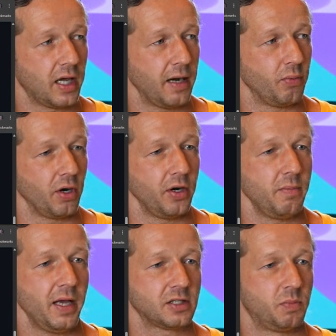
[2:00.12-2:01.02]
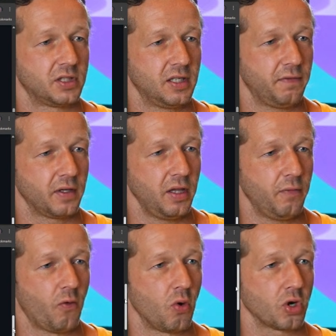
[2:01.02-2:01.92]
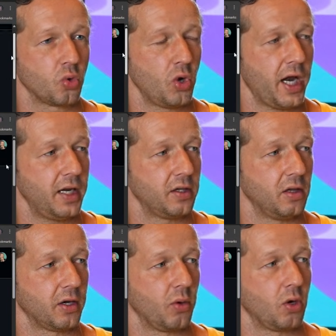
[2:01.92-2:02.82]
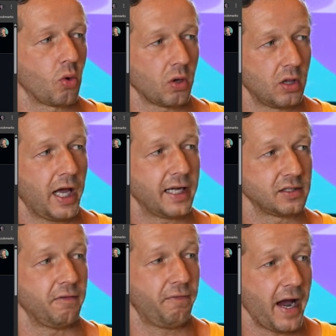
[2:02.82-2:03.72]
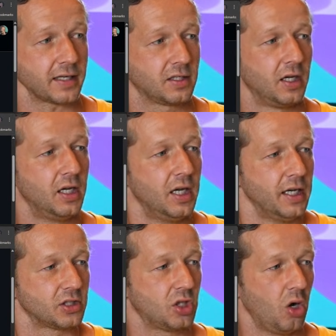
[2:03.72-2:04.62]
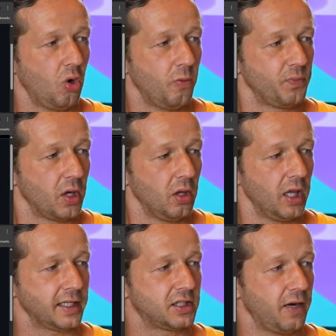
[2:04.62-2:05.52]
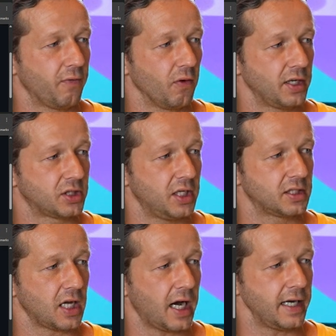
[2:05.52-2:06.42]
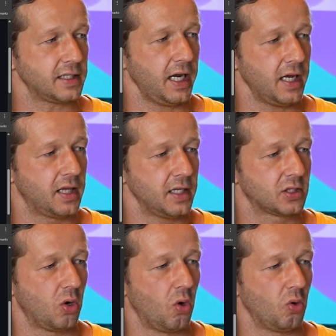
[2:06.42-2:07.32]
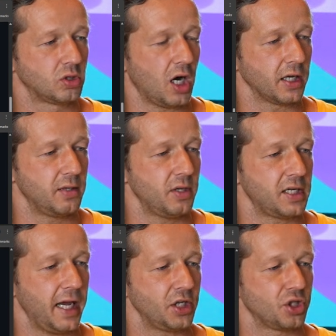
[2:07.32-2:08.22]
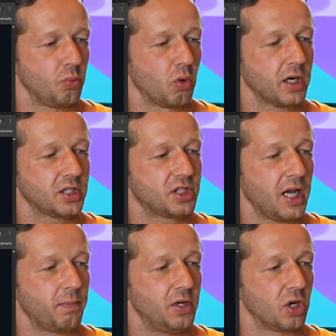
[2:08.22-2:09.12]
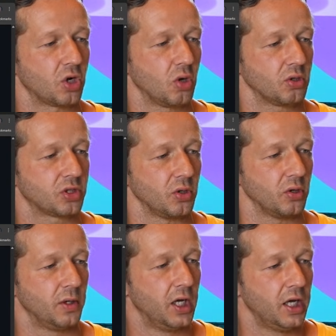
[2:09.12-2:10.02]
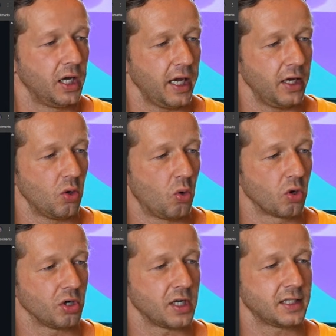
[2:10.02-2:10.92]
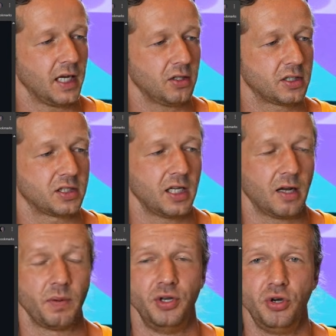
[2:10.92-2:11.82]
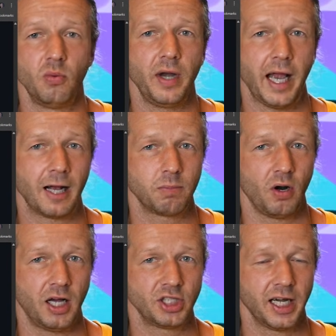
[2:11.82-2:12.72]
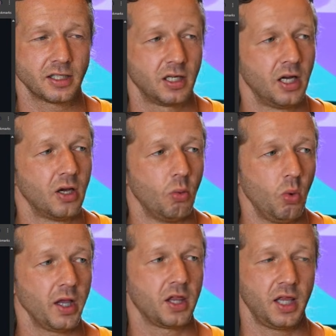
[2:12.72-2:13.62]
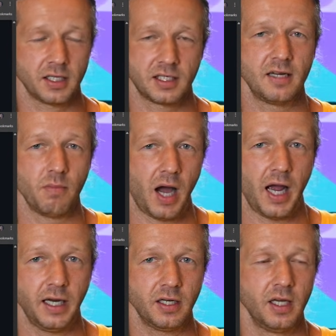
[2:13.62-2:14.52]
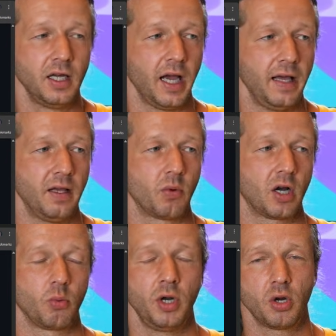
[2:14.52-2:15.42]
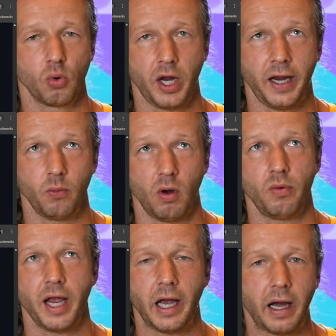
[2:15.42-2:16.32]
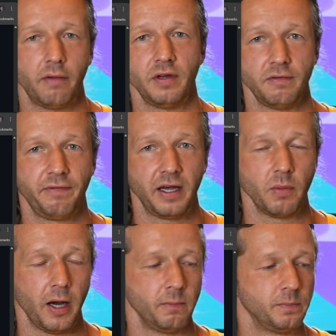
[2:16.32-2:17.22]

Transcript: library meant specifically for creating the liquid glass effect. So let's say, for instance, I take this whole documentation. We're going to step into Cursor in order to tell it to set up a new React project with this in mind, and then we're going to recreate what we have in Figma.